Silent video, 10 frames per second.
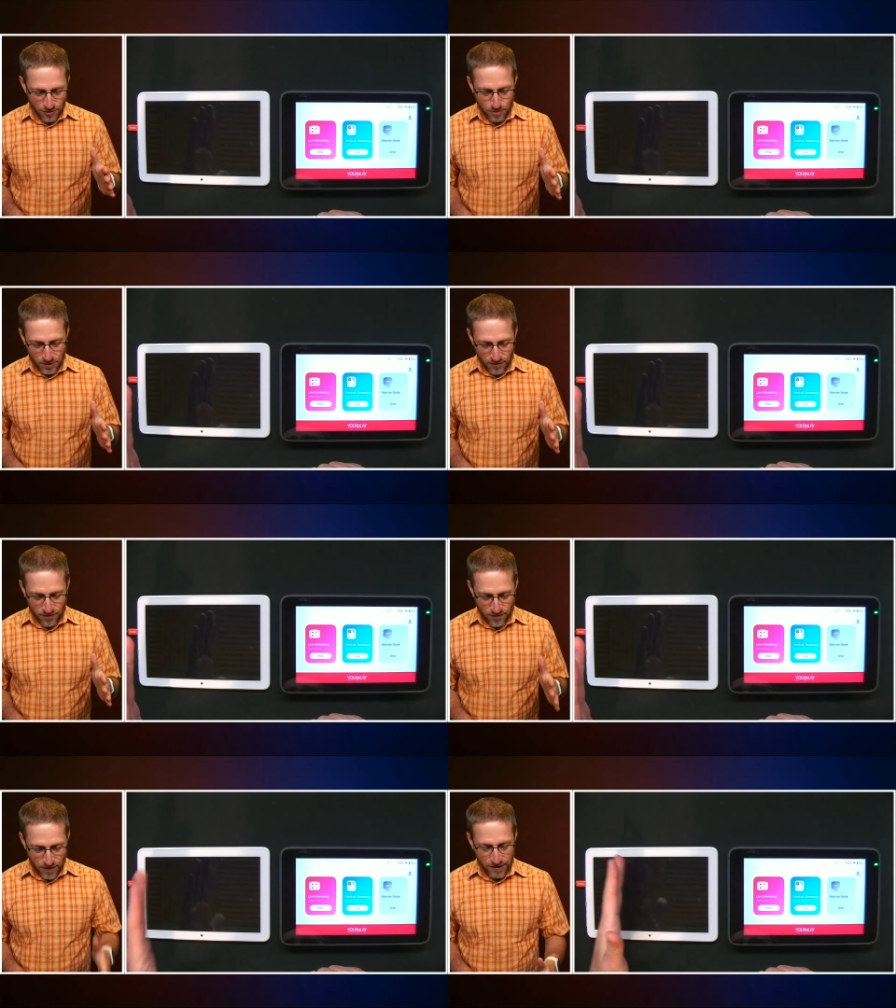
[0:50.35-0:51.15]
They're built
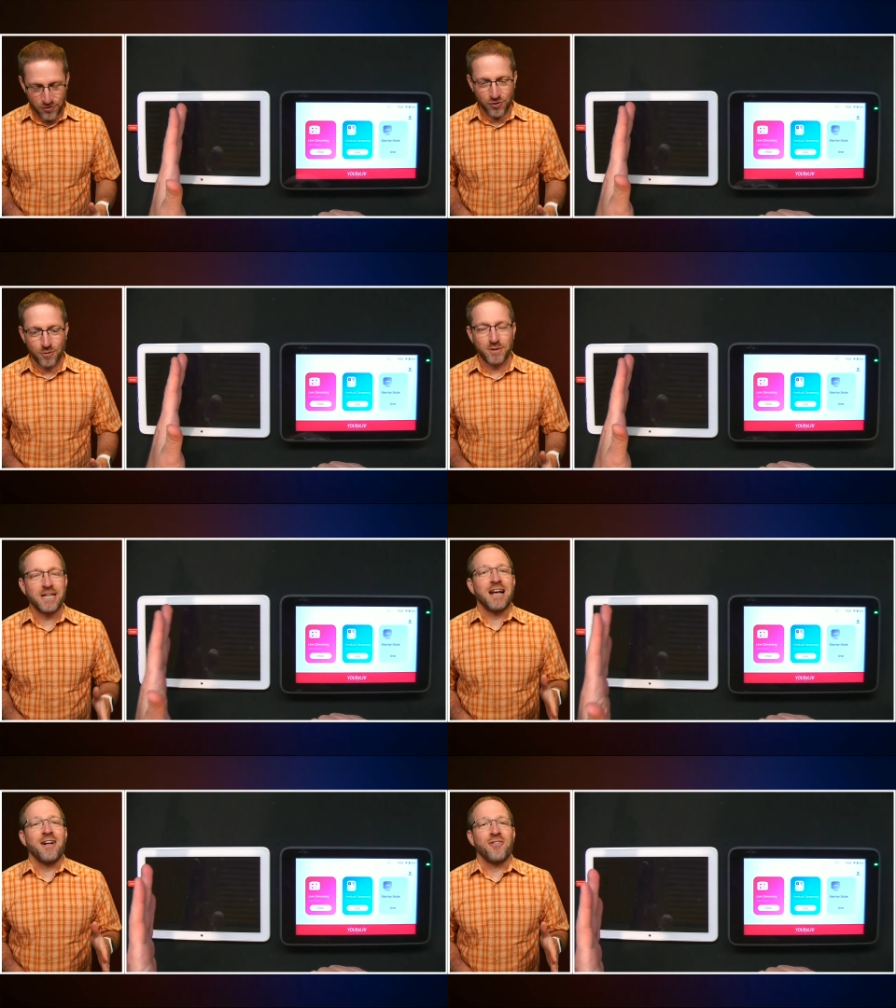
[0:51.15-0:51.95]
very
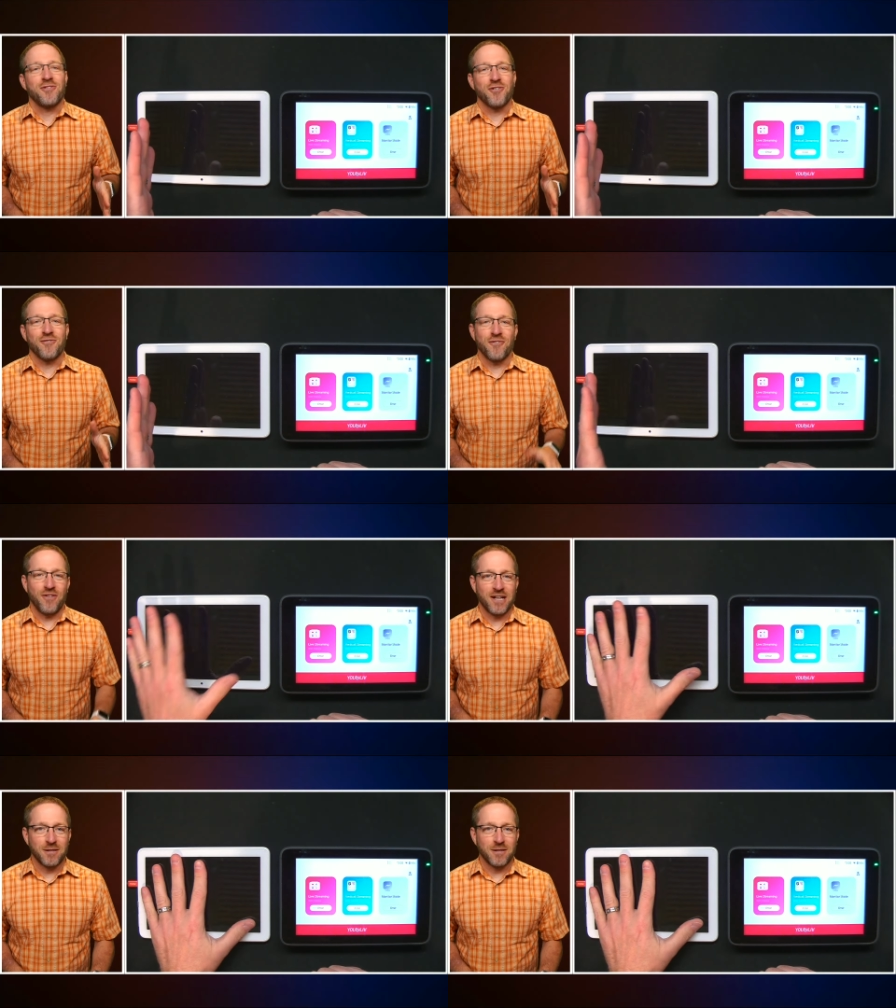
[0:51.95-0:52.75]
durably, they're
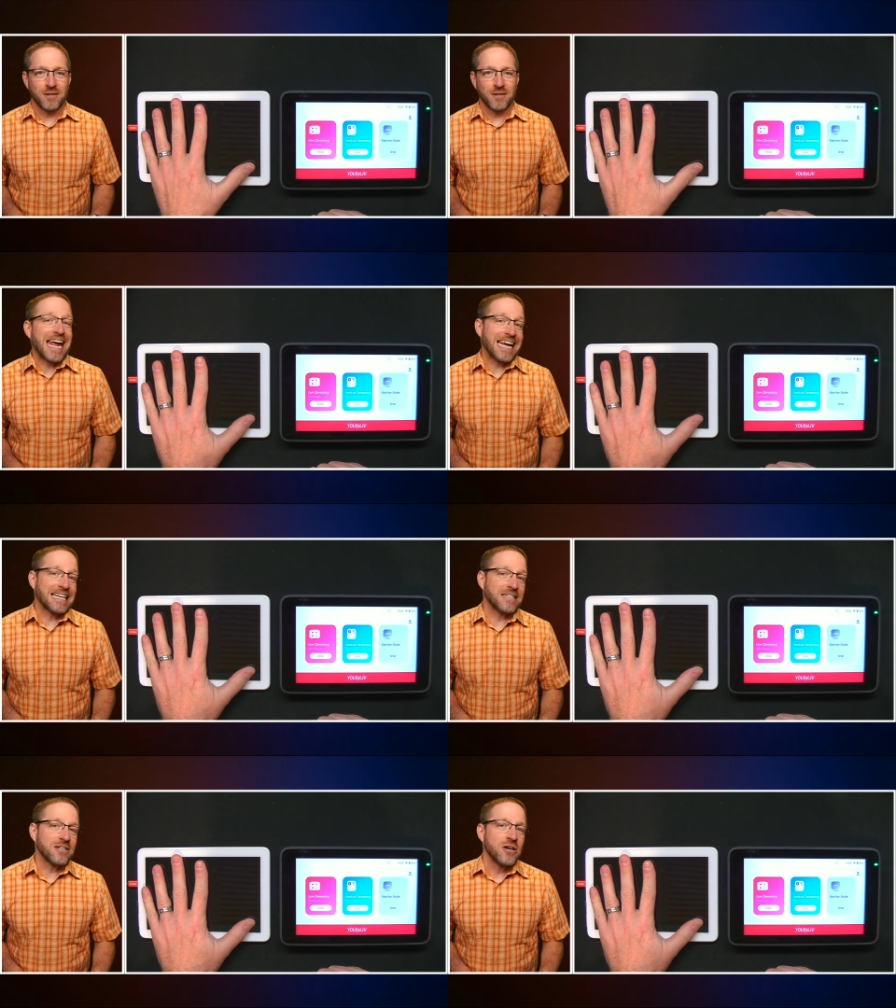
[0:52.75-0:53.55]
available,
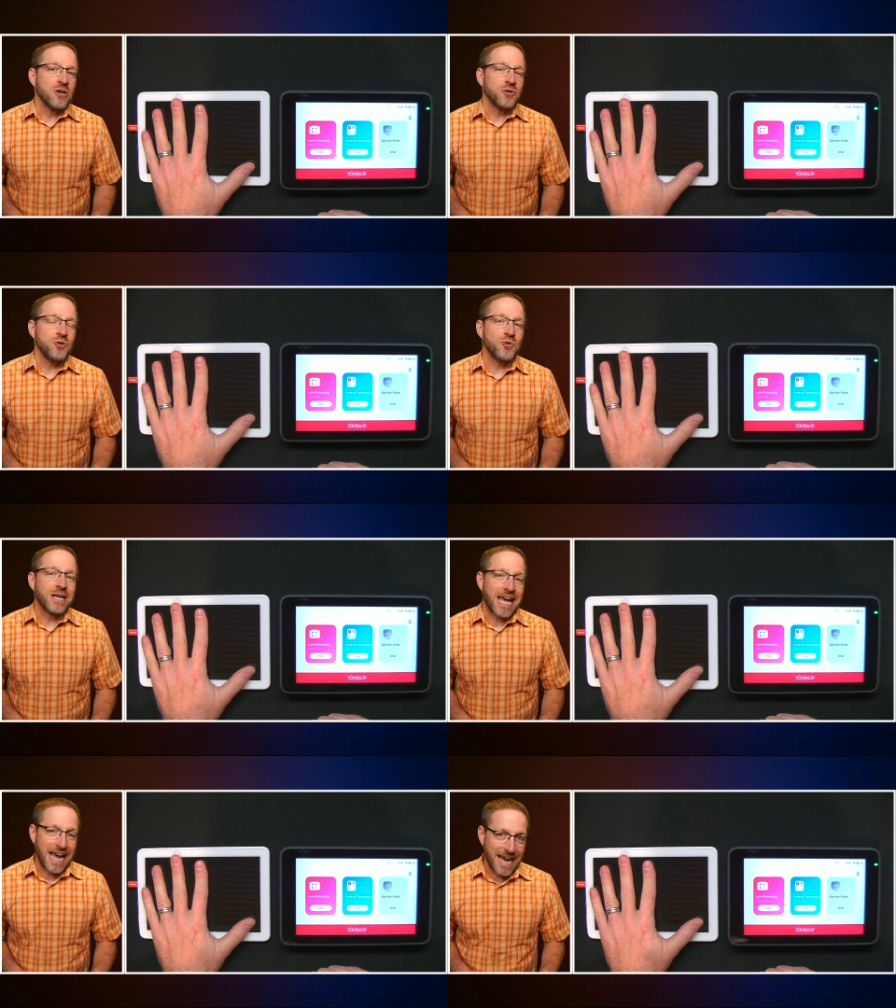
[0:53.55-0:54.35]
and you
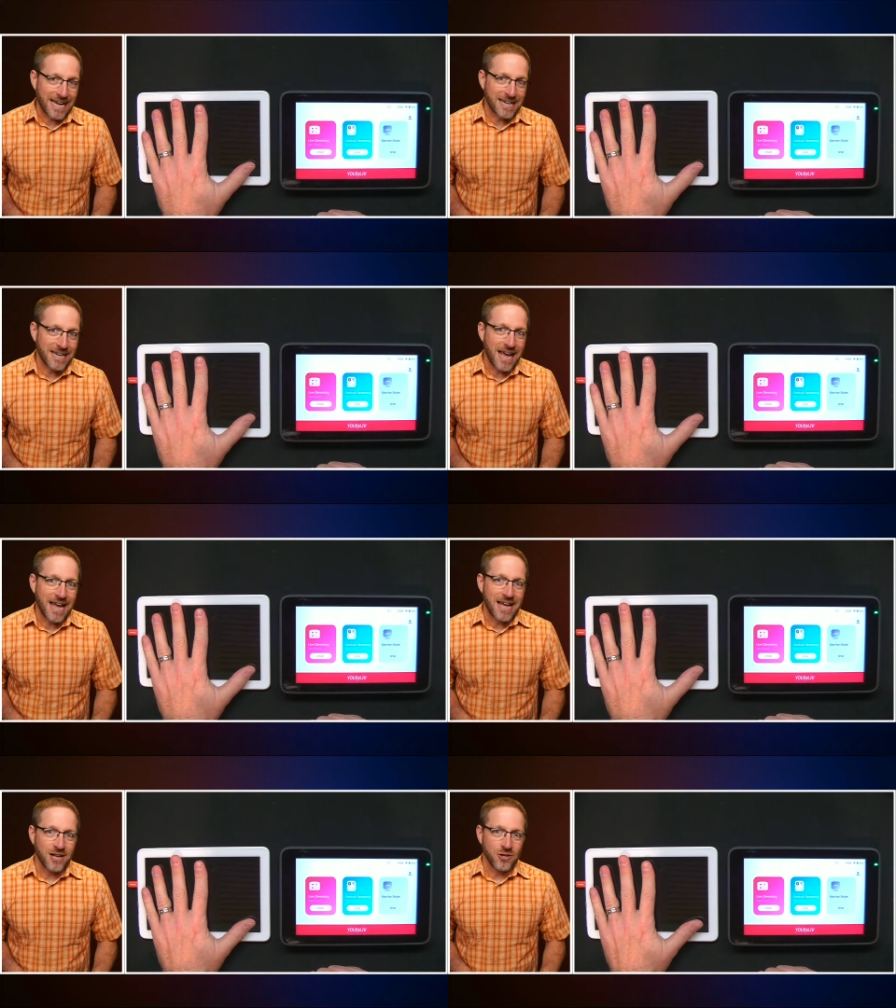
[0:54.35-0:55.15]
can
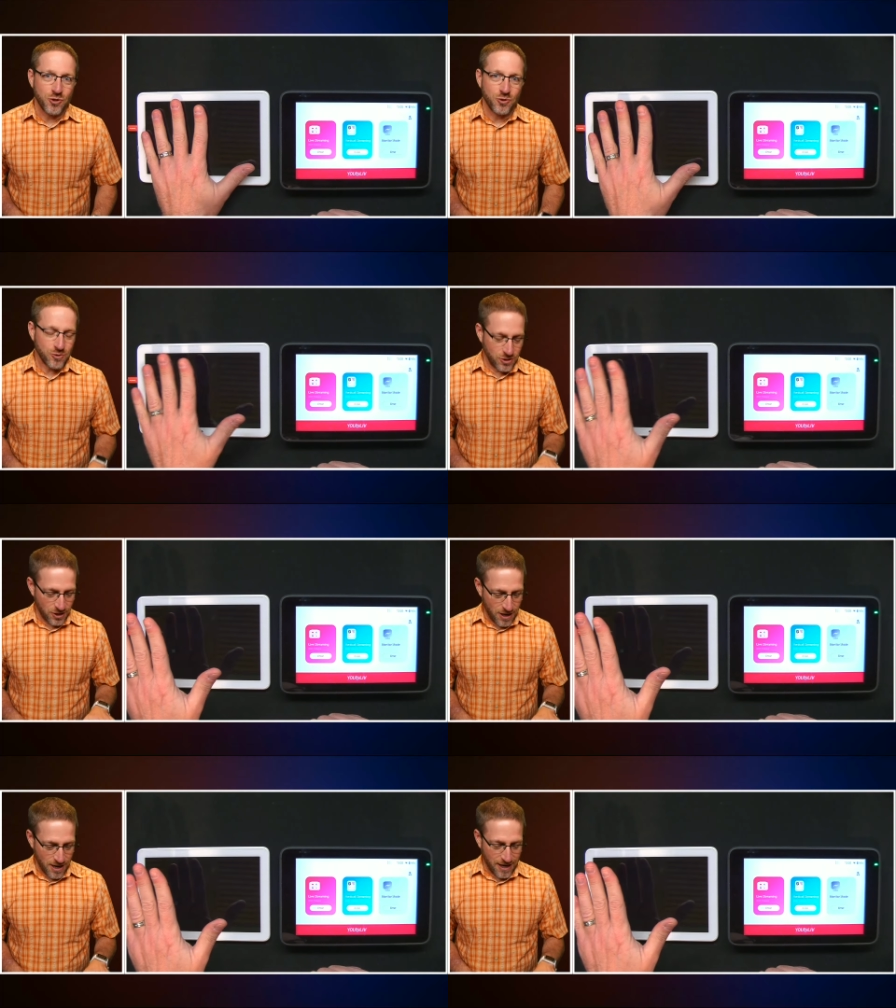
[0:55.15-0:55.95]

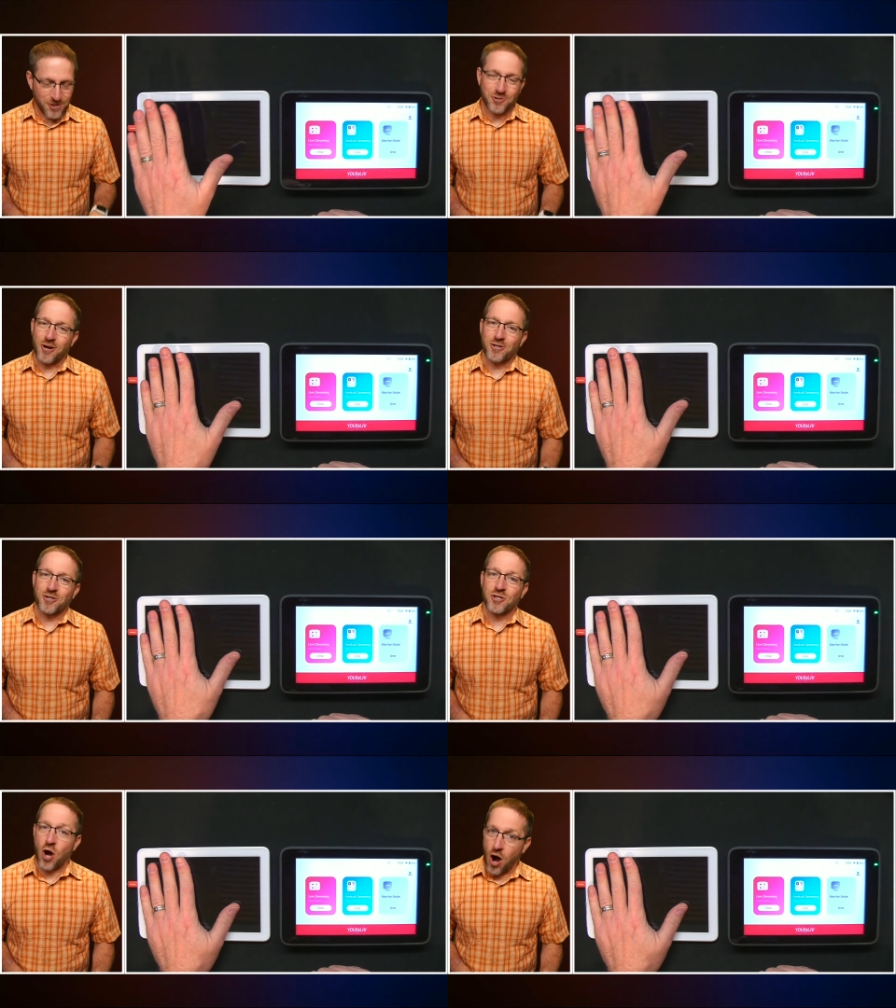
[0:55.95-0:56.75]
use
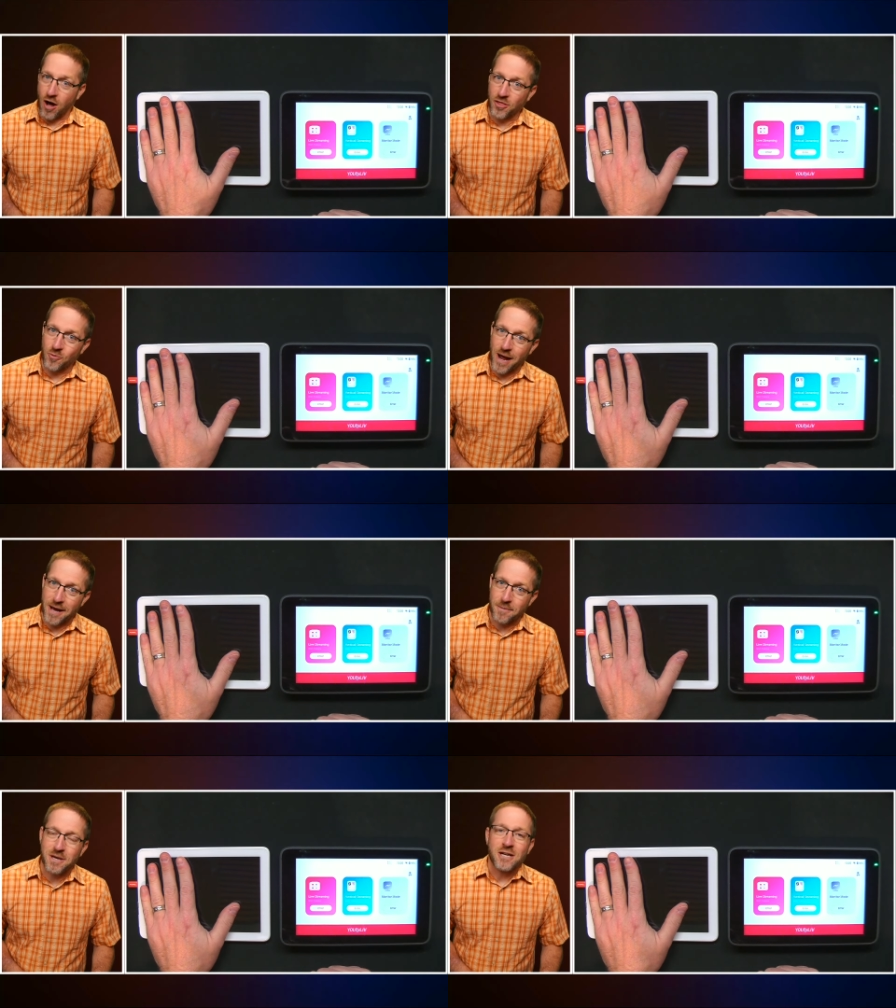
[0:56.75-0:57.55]
instructions on the
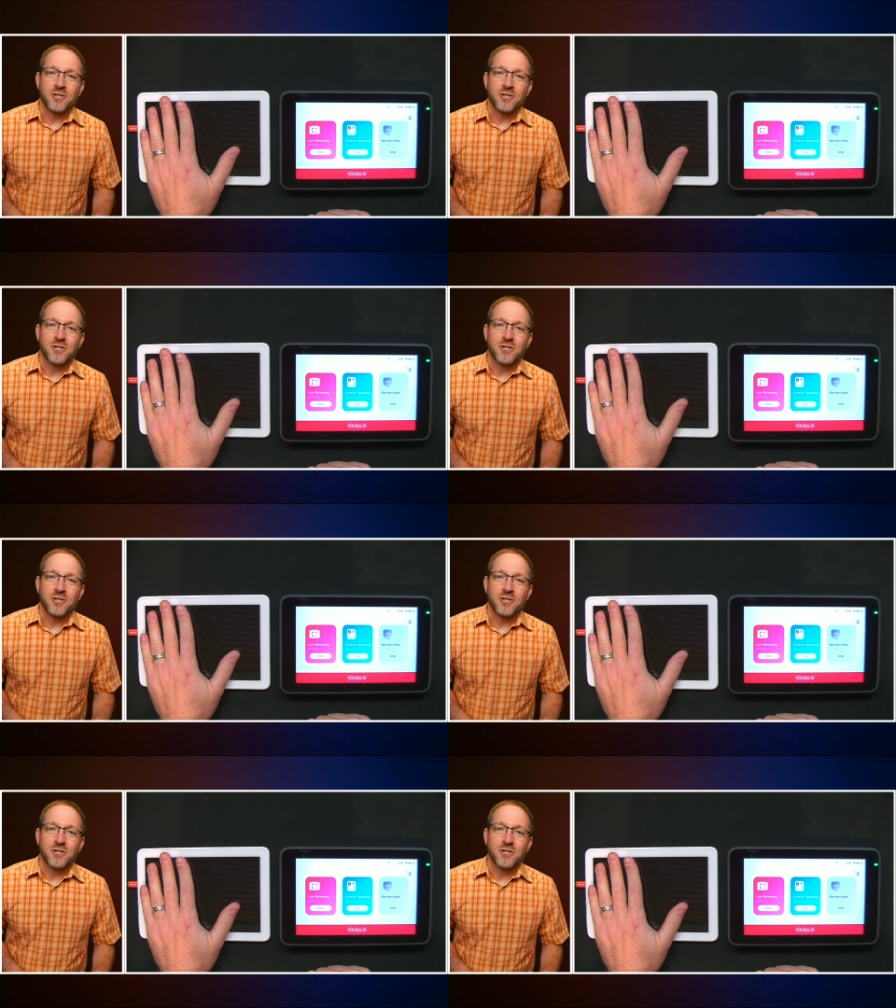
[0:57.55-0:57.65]
web